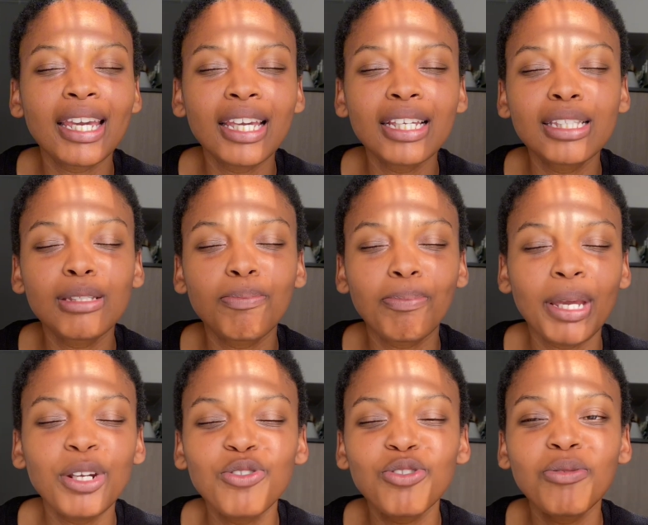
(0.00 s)
kid's
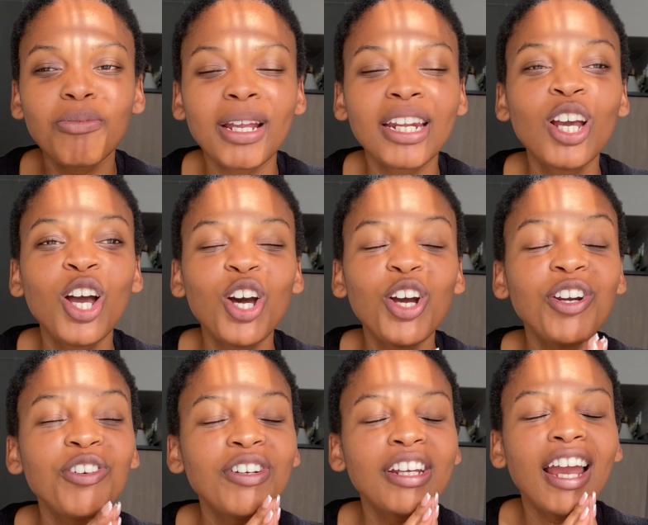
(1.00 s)
bedroom and
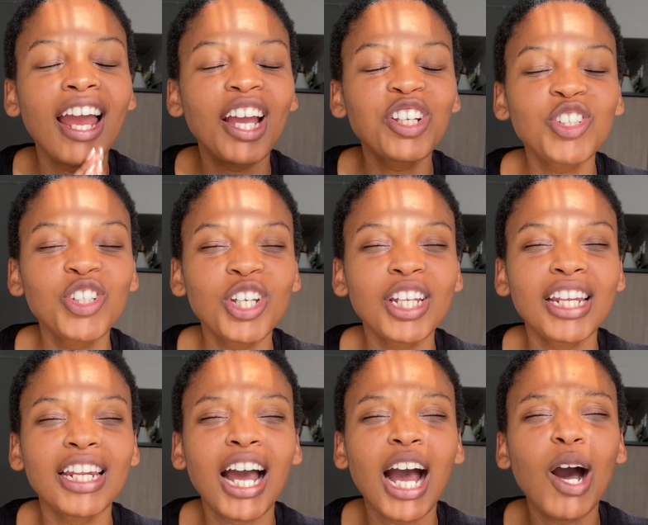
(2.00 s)
her reaction
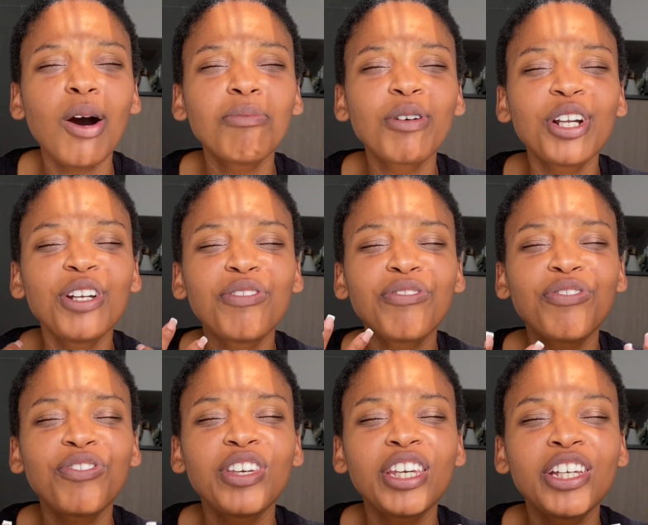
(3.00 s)
and how I'm gonna
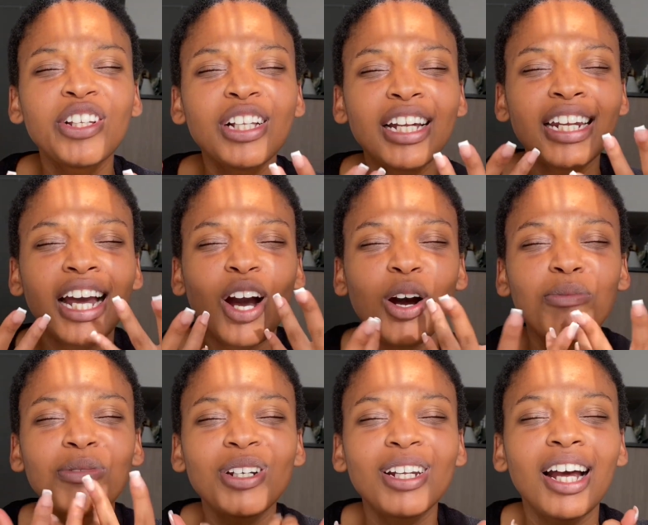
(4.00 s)
feel and how I'm
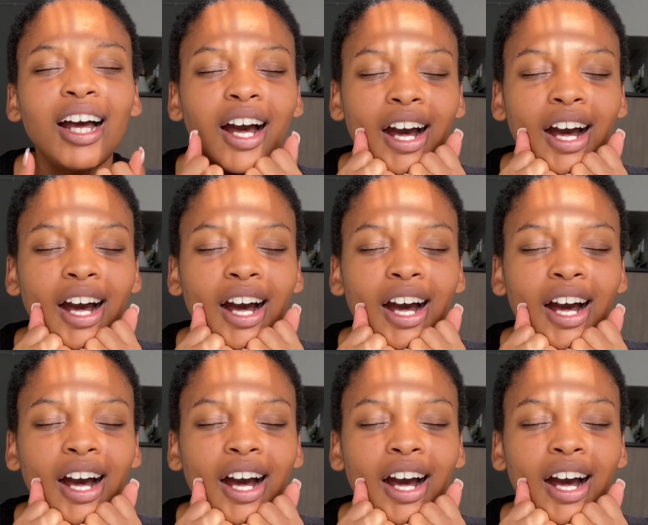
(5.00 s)
gonna...